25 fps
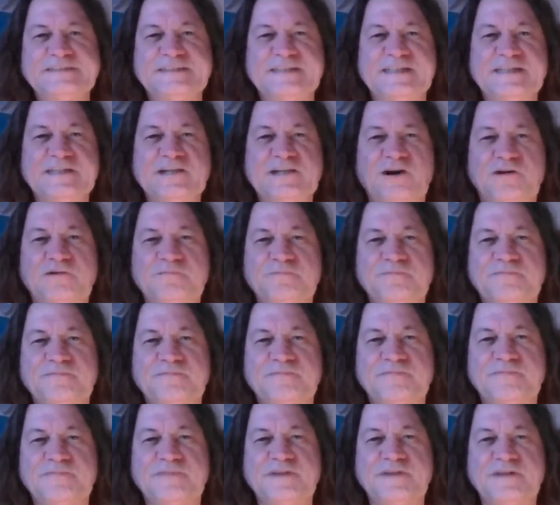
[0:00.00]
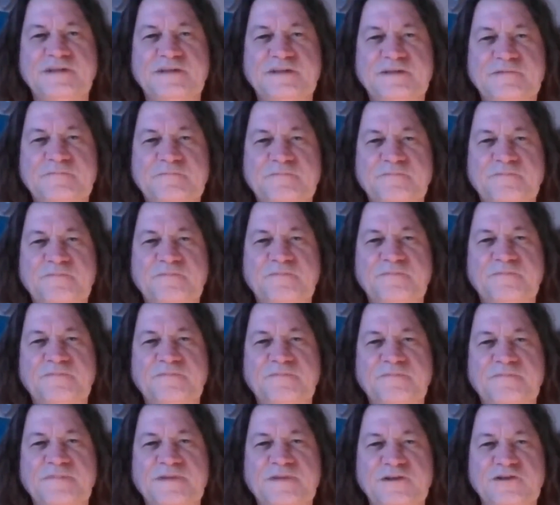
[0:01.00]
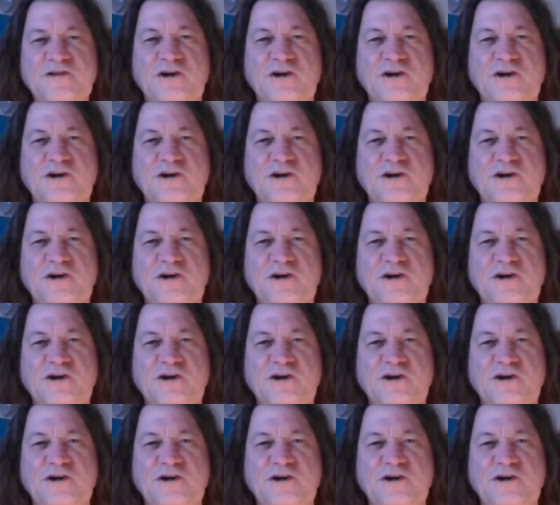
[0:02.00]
this.